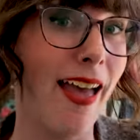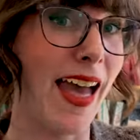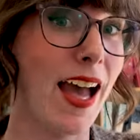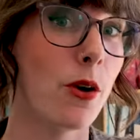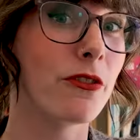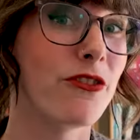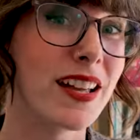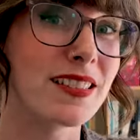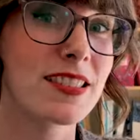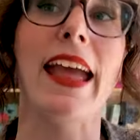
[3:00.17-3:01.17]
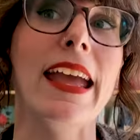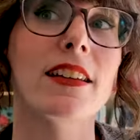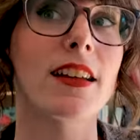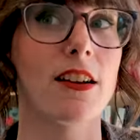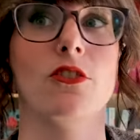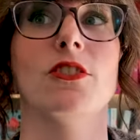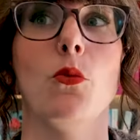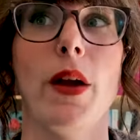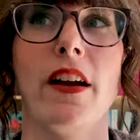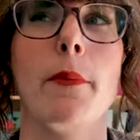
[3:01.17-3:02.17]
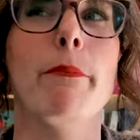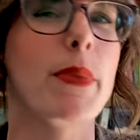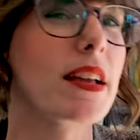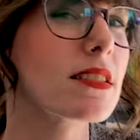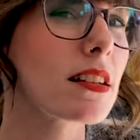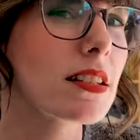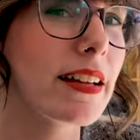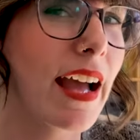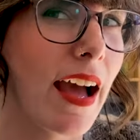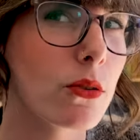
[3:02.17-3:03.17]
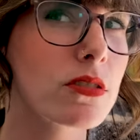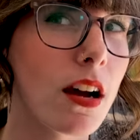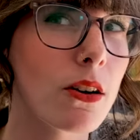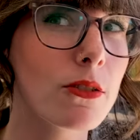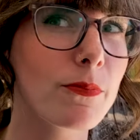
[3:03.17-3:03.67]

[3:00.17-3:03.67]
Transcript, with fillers: outfits and I also wear it basically like a house coat.